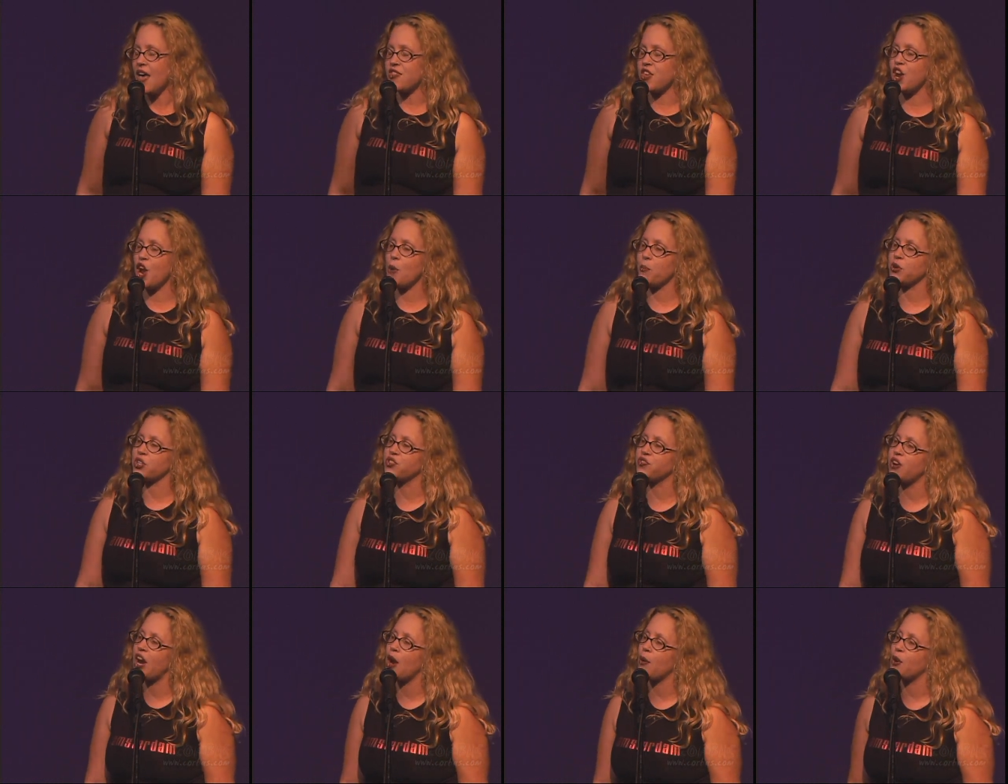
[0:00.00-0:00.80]
The
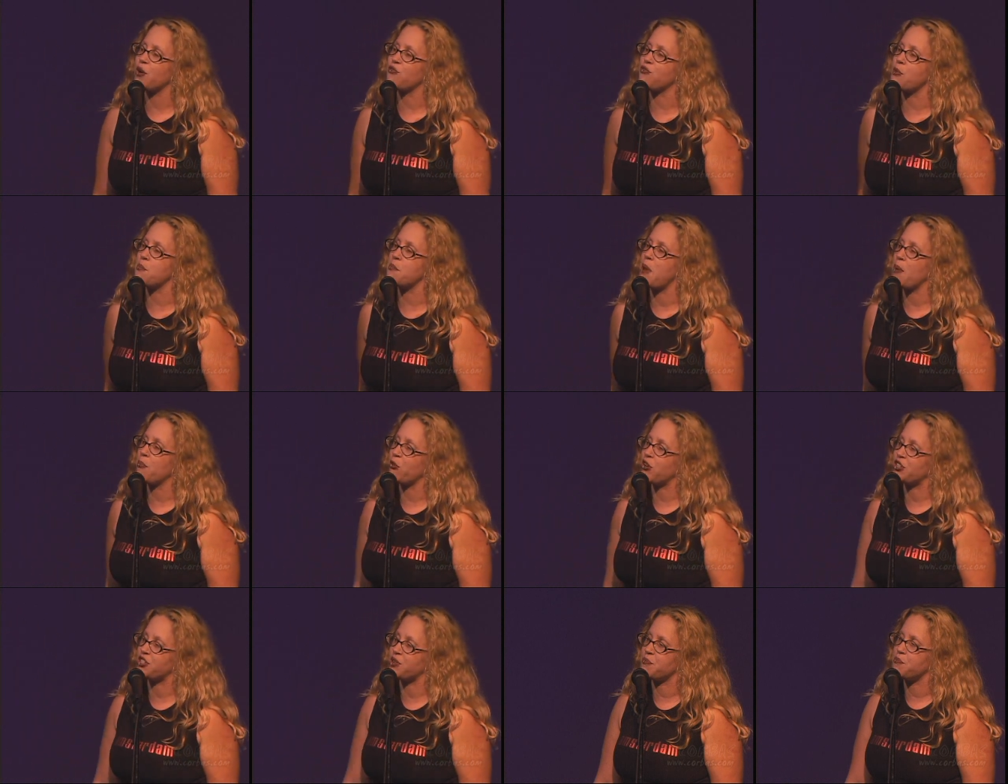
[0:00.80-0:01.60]
numbers vary from
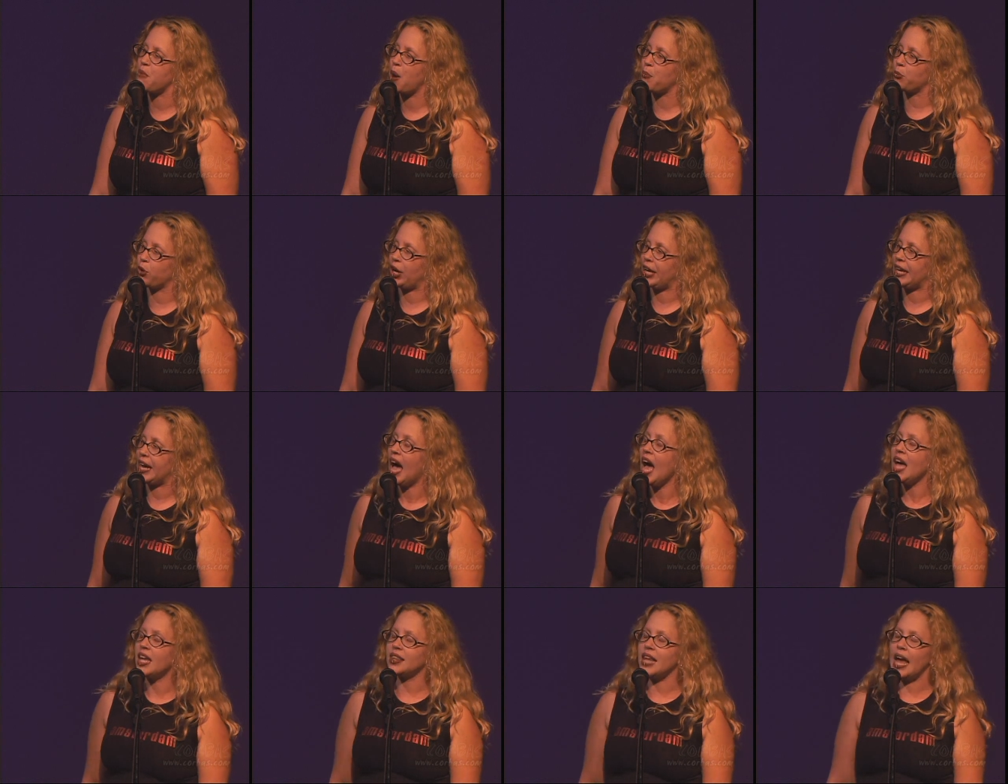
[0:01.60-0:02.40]
memory to memory,
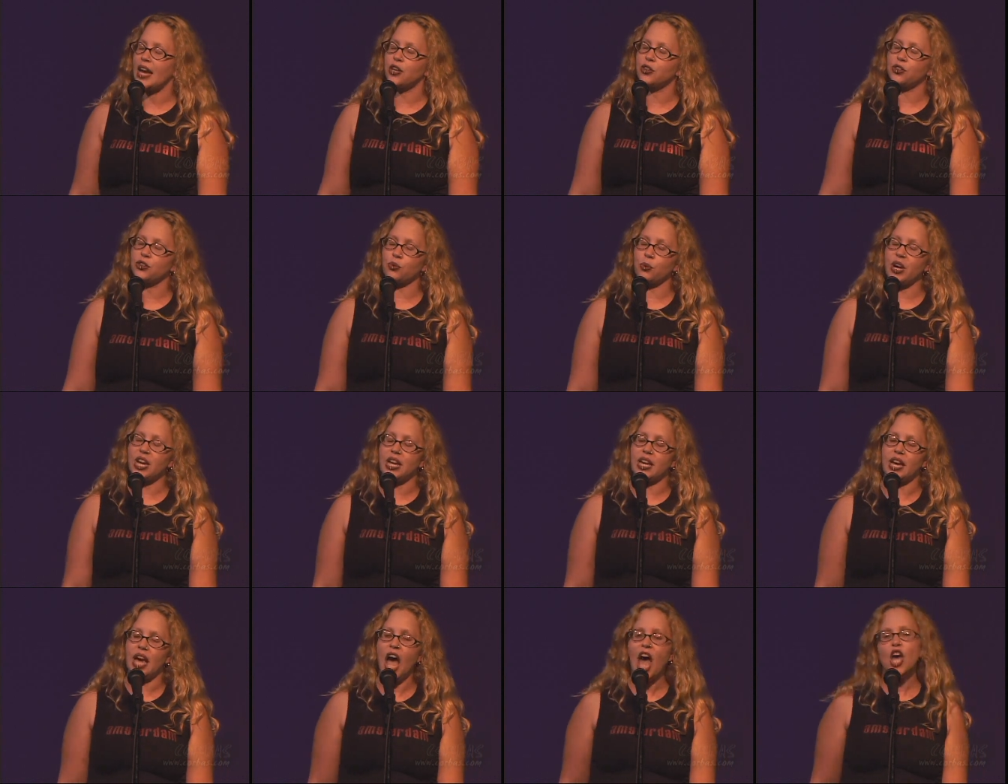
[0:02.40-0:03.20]
like
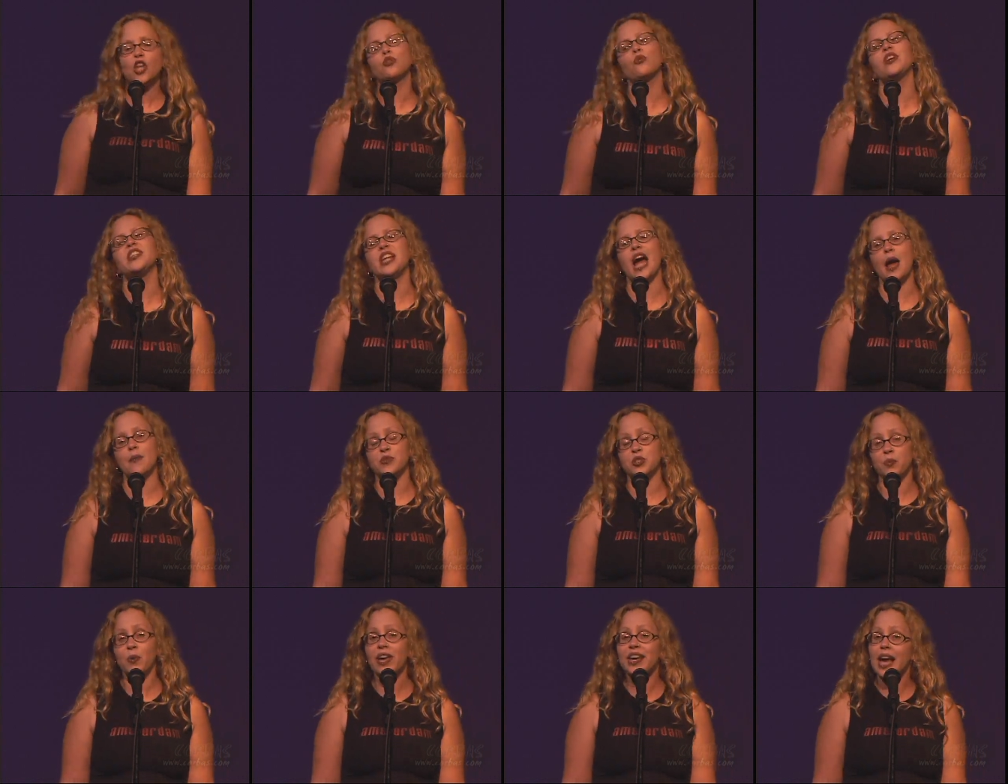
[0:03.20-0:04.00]
three. Three
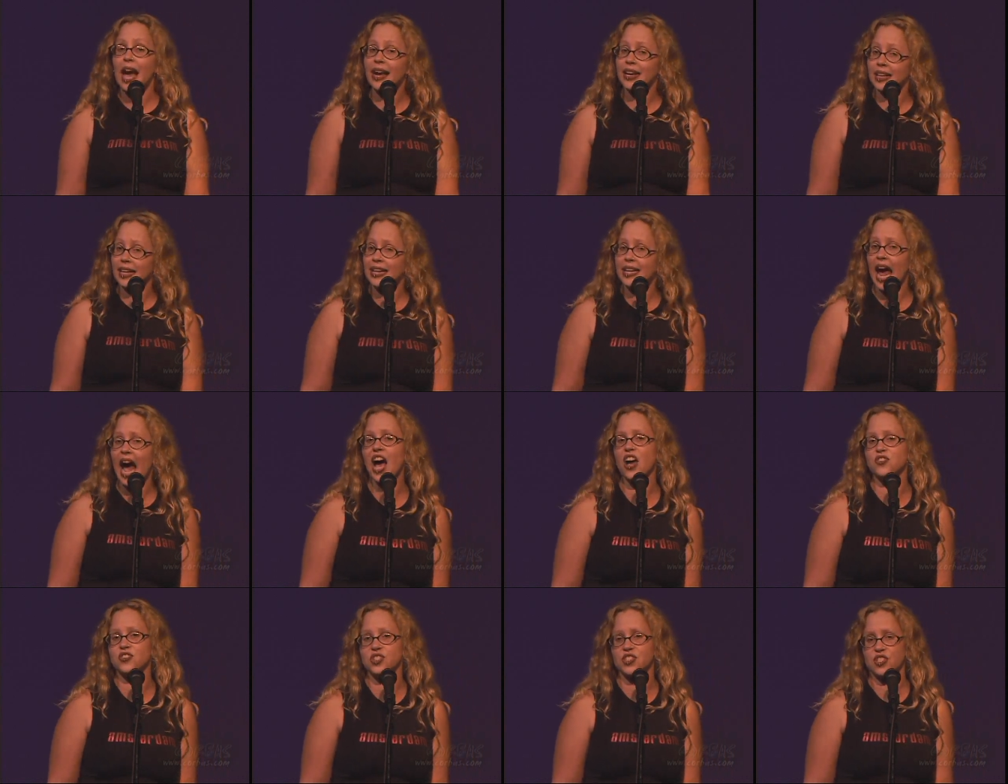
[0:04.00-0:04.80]
times a week I clean
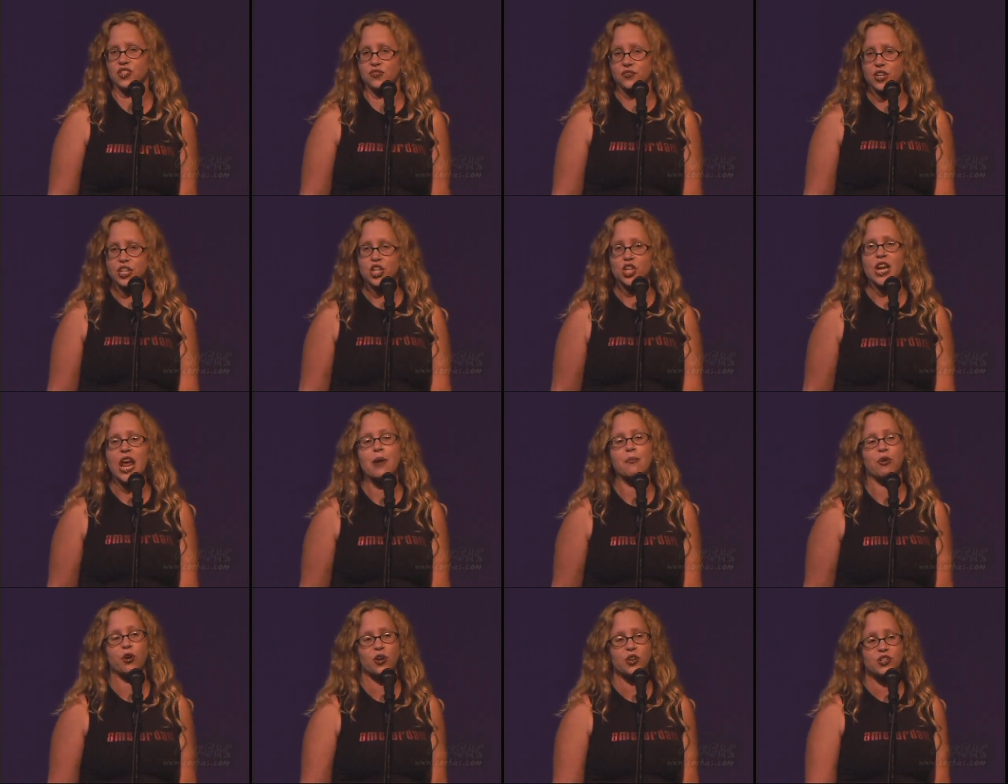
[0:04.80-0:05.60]
houses in rich
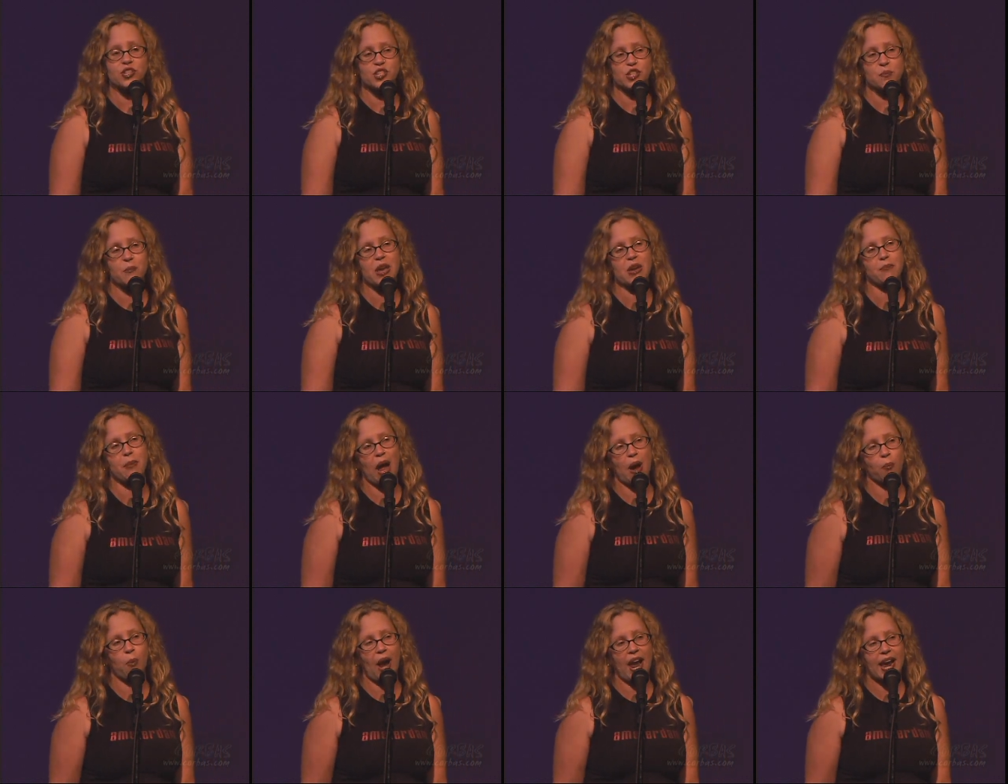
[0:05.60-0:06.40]
neighborhoods to make
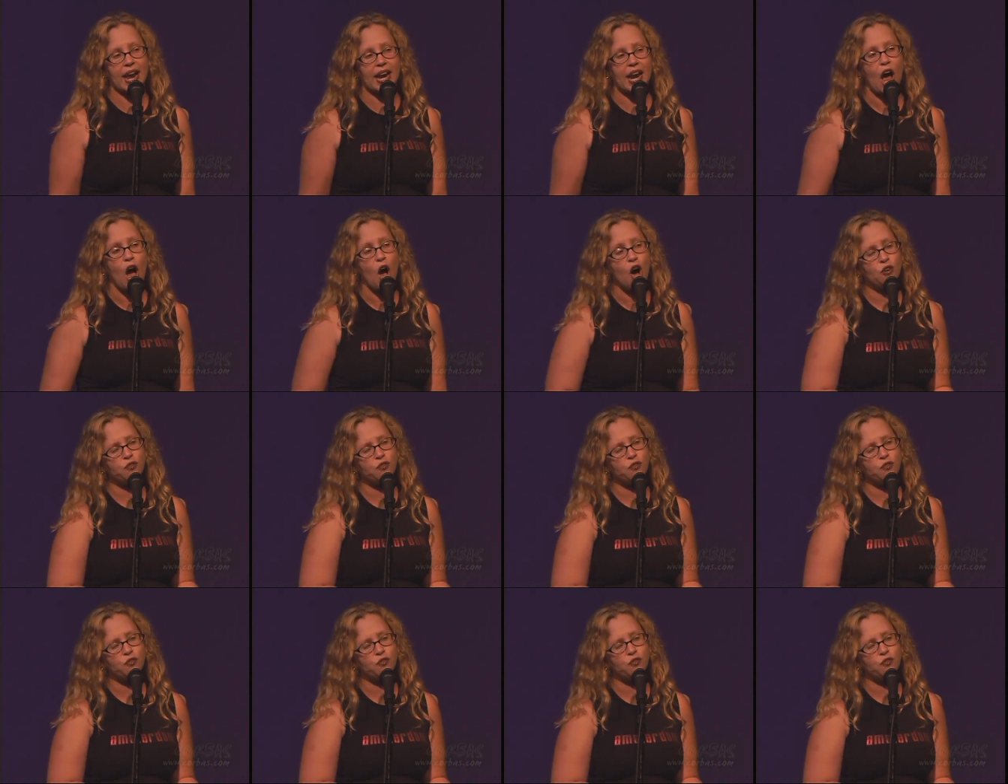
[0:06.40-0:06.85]
my way.